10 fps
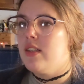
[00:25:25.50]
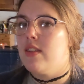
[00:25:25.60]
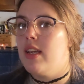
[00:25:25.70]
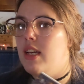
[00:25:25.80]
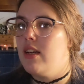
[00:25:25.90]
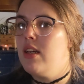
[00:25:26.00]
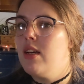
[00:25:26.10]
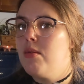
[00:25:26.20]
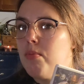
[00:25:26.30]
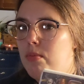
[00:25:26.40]
say,
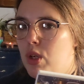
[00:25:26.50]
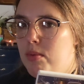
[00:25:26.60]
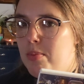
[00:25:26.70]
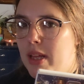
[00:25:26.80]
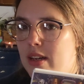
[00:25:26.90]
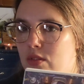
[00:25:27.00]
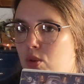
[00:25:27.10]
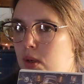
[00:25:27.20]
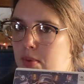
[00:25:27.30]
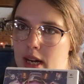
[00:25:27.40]
Kirby Planet
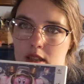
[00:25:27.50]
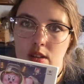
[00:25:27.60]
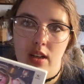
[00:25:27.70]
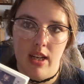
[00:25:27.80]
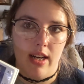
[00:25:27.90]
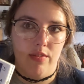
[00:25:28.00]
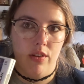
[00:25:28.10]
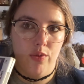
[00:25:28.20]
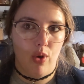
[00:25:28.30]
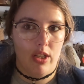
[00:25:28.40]
Robobot, you could get it for
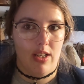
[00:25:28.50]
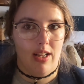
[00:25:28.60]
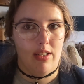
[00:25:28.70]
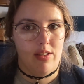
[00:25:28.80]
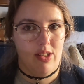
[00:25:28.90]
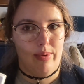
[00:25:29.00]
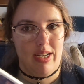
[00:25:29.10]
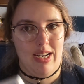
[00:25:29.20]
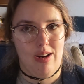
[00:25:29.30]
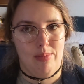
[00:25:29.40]
$40 no
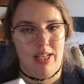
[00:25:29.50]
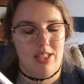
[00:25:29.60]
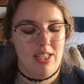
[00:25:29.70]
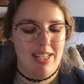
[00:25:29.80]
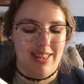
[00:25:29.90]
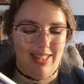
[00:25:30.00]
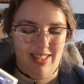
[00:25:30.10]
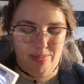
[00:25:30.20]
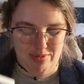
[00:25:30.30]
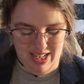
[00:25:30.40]
matter how much
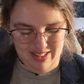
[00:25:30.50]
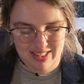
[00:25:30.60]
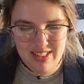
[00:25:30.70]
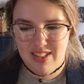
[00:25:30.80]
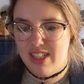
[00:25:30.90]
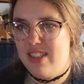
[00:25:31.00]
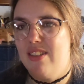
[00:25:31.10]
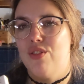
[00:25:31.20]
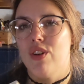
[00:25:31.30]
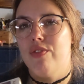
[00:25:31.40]
the price
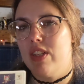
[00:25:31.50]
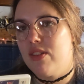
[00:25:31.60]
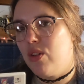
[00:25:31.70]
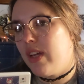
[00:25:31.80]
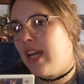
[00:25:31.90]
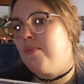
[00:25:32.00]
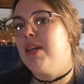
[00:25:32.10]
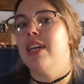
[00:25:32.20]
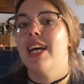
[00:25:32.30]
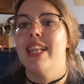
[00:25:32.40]
increases for a physical game,
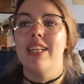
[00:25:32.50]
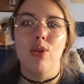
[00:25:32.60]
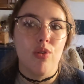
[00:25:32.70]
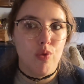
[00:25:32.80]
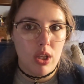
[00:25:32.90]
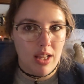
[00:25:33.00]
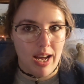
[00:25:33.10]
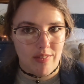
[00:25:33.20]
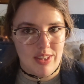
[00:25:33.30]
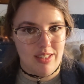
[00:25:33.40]
and that goes for a
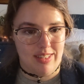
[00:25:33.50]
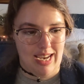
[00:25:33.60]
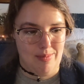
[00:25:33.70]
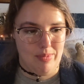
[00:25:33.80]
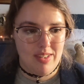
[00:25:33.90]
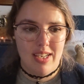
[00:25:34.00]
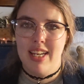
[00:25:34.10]
lot of these games.